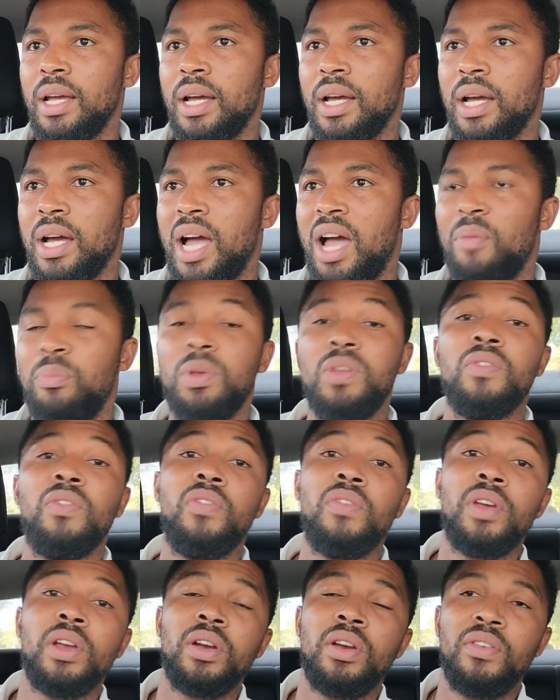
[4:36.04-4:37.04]
Uh, I've been
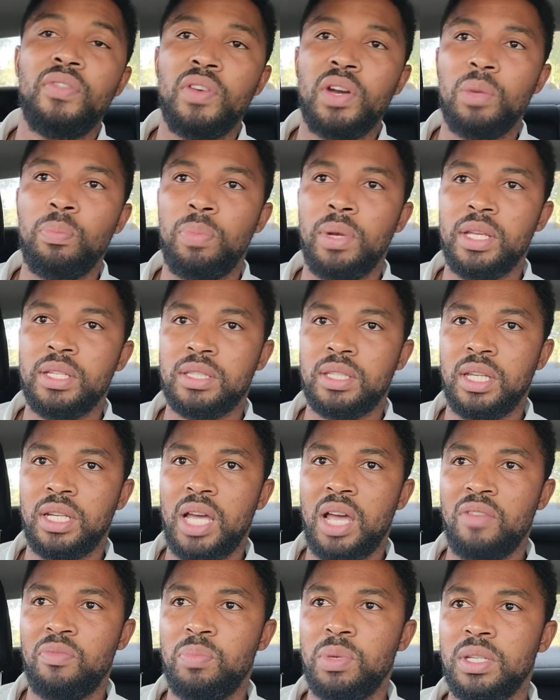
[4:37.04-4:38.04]
very very blessed
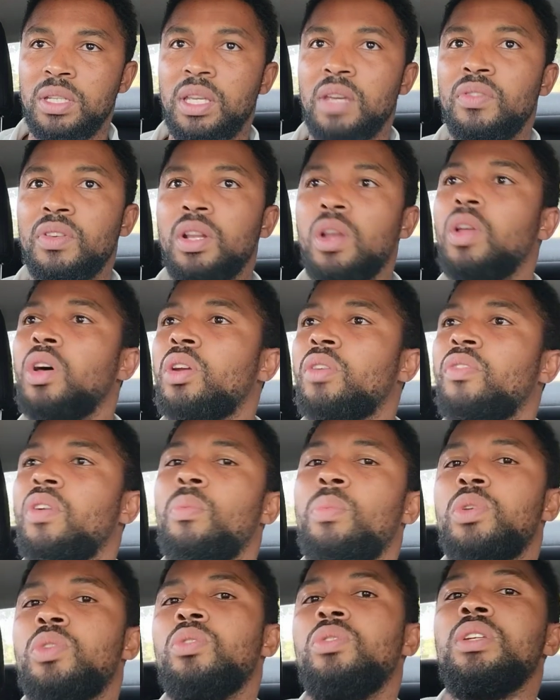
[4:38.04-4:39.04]
that I've been given a lot of
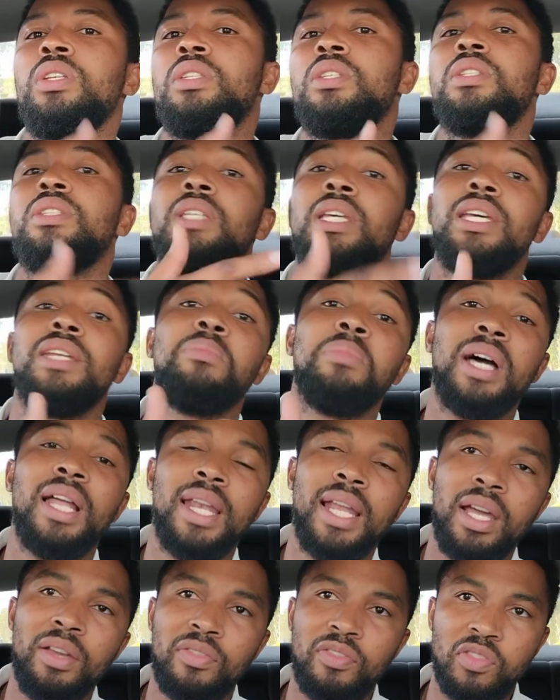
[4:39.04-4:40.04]
opportunities in my
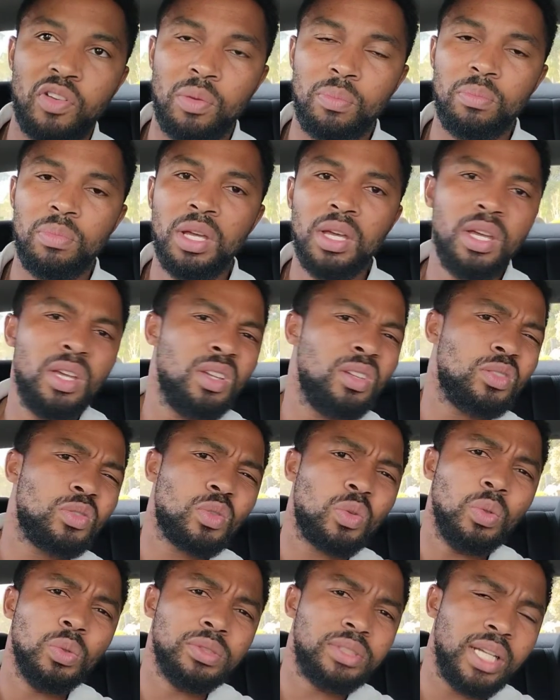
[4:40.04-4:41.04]
life from
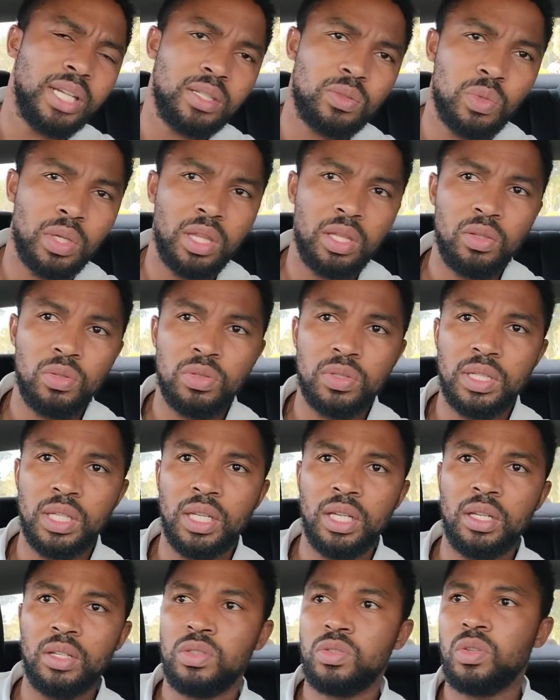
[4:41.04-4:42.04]
school days, whether you're
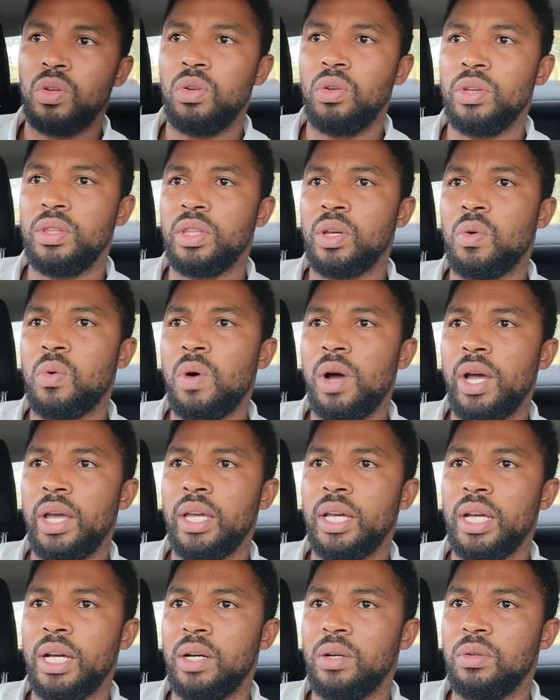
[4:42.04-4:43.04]
singing a solo in the
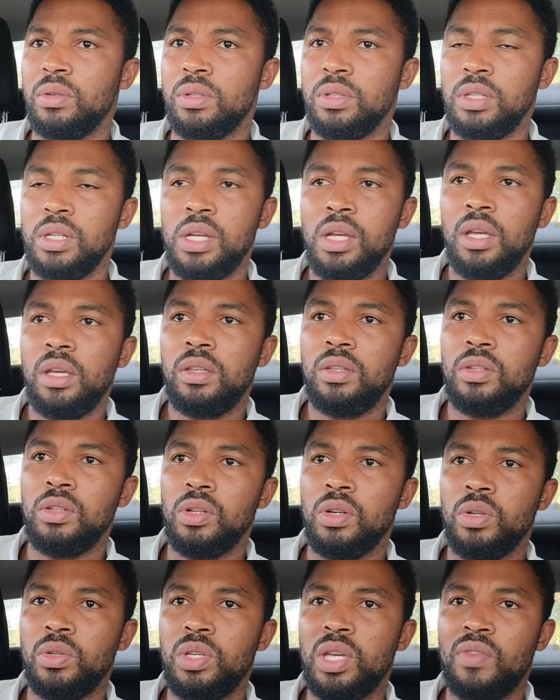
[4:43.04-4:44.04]
choir or you
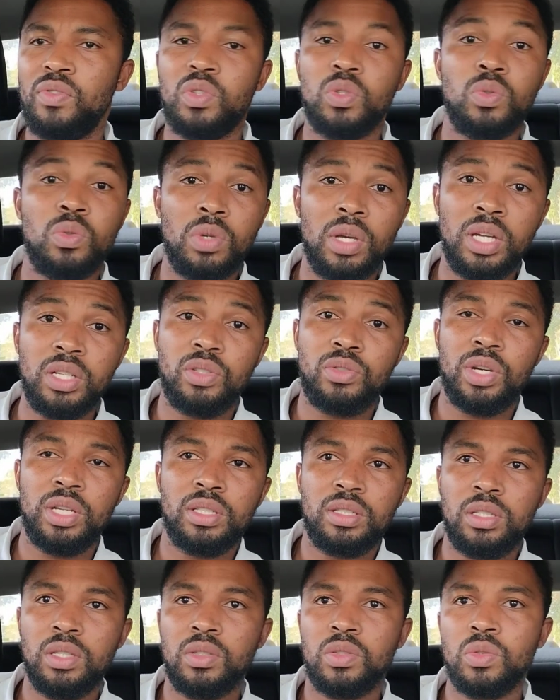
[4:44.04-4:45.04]
know you have to
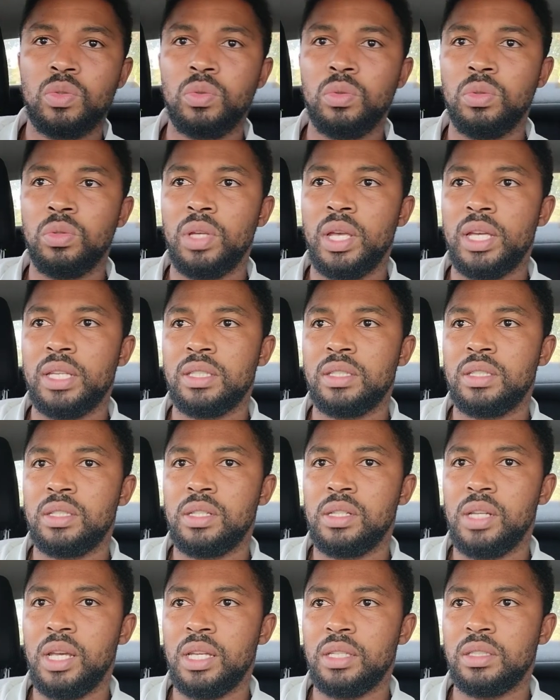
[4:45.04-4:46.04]
address the school
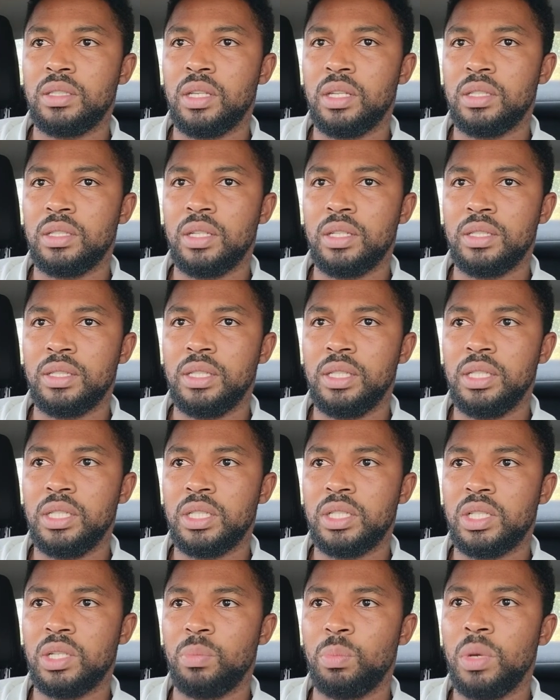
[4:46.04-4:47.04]
as as as
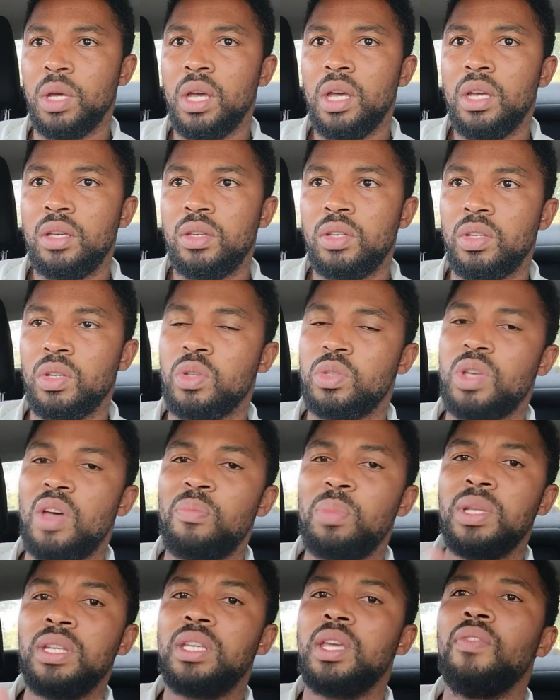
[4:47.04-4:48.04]
leadership you know so
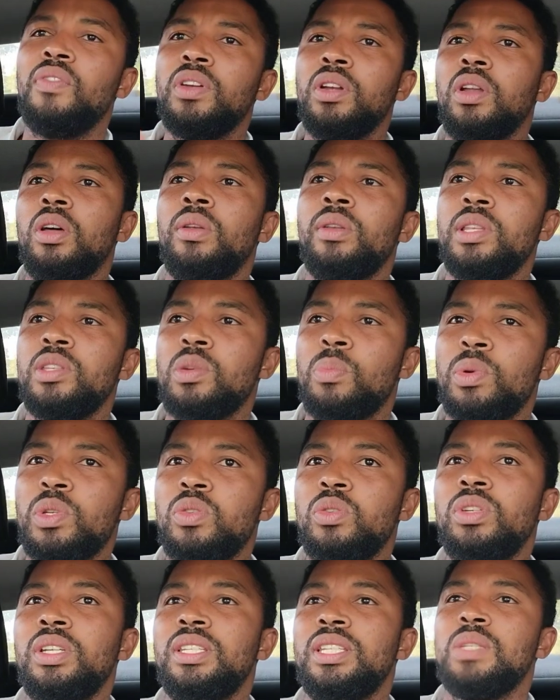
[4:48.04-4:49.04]
i've been given a lot of these
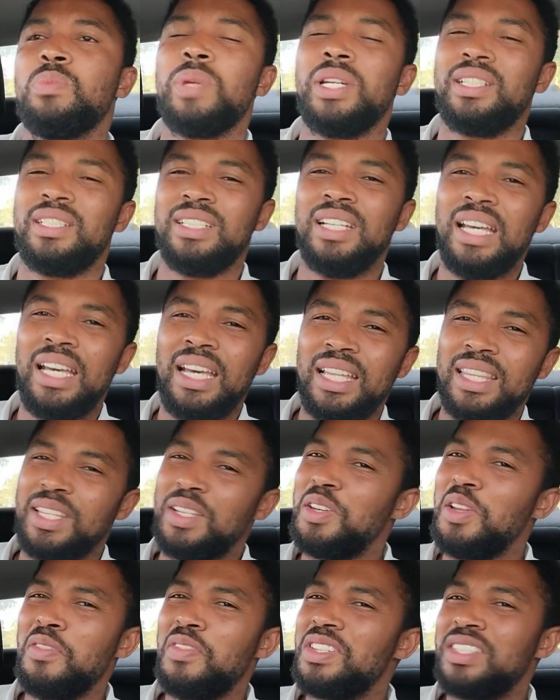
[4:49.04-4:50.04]
opportunities but
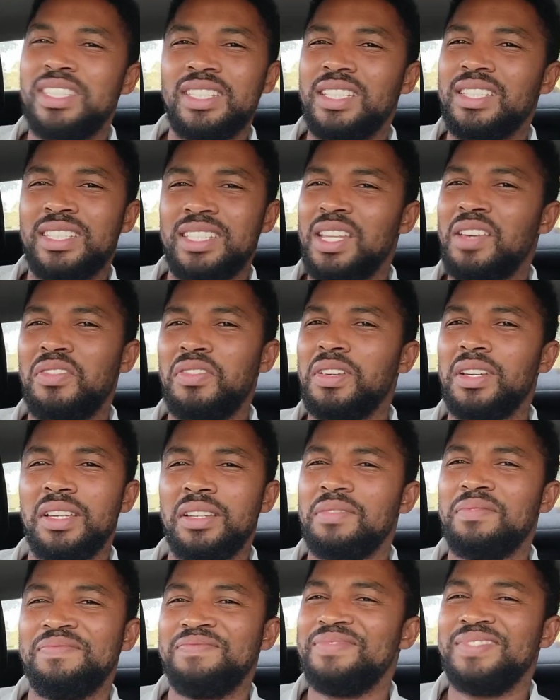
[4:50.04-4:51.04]
the nervousness
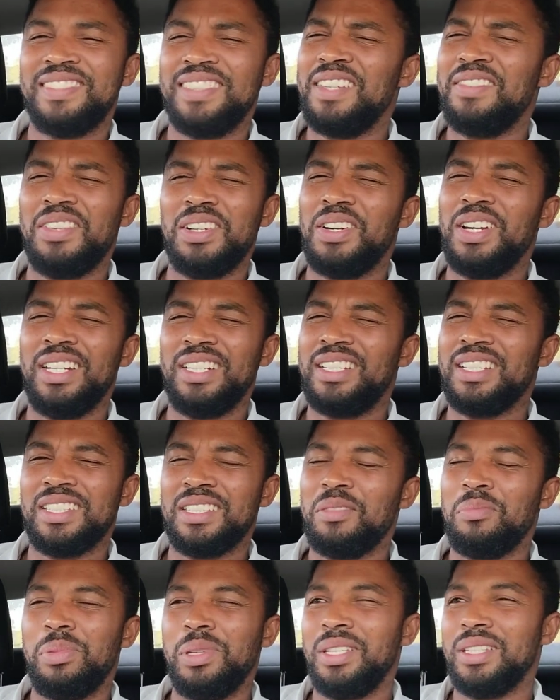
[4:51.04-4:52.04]
never never really
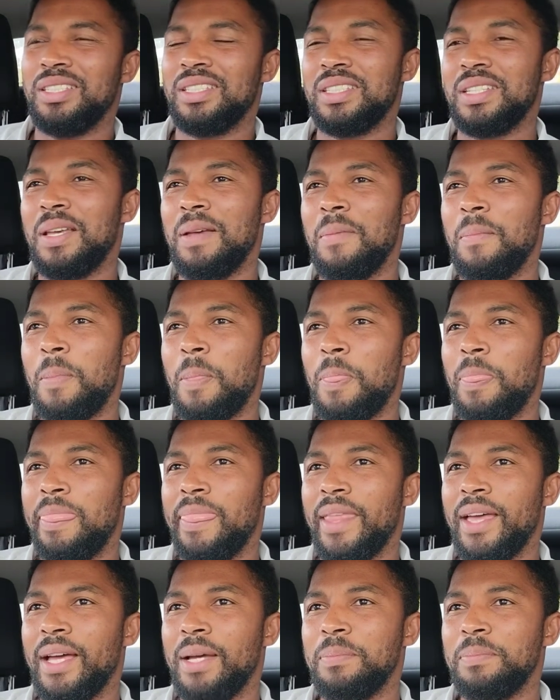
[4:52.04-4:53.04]
disappears
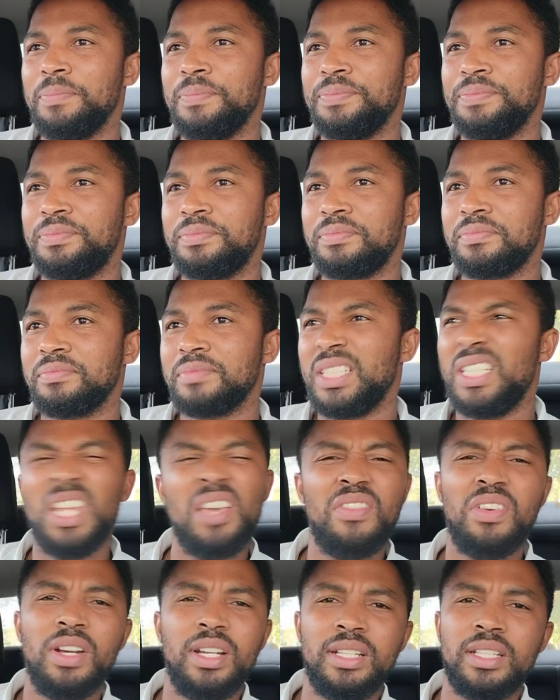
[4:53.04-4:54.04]
um, it
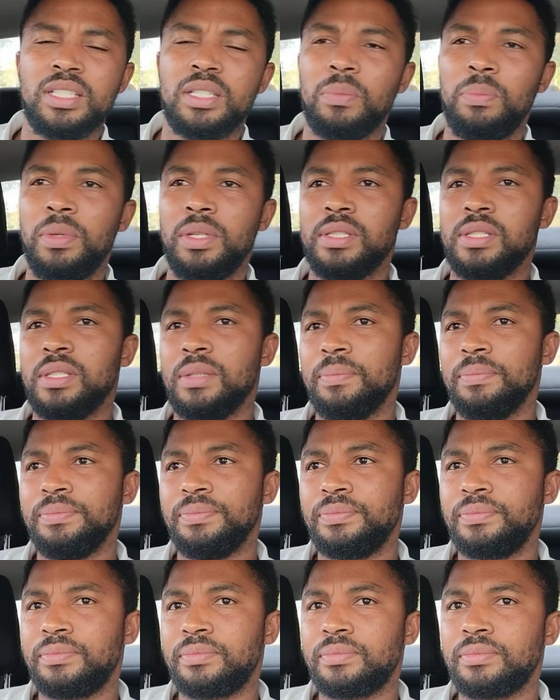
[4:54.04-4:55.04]
never really disappears
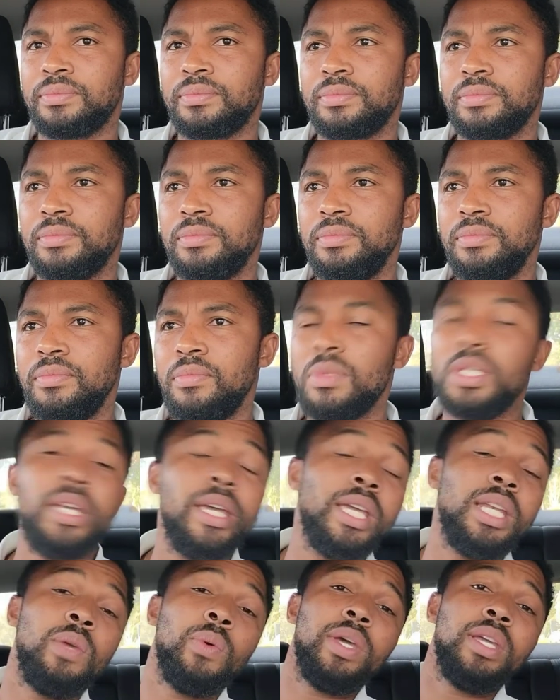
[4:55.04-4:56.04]

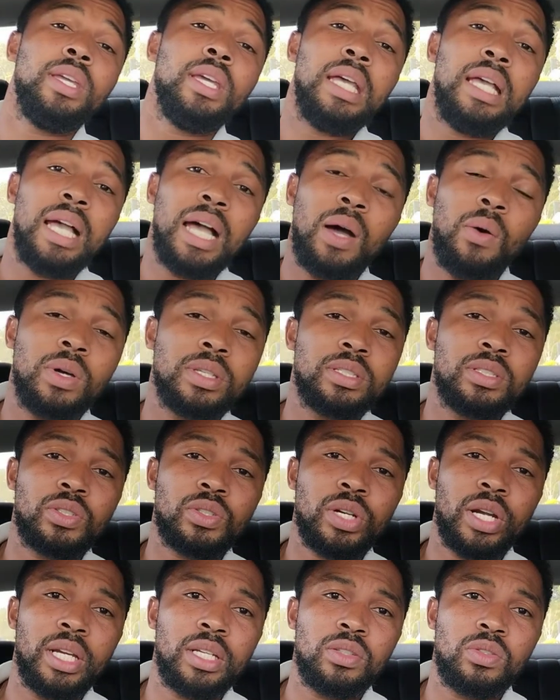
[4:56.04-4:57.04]
anyway i wasn't
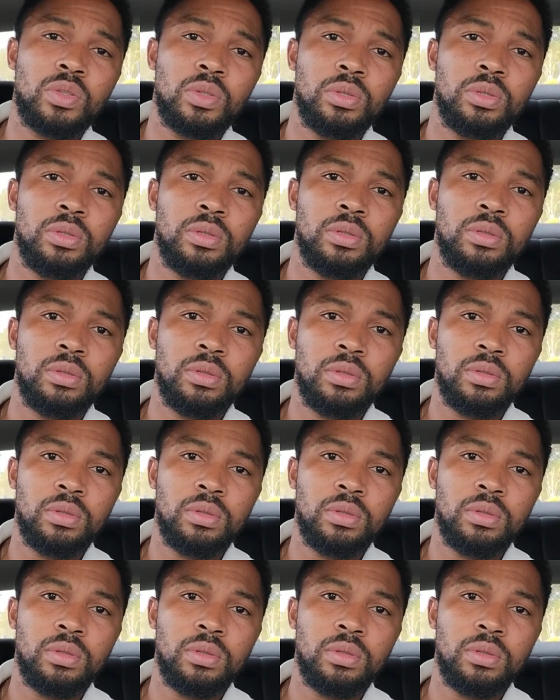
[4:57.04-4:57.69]
trying to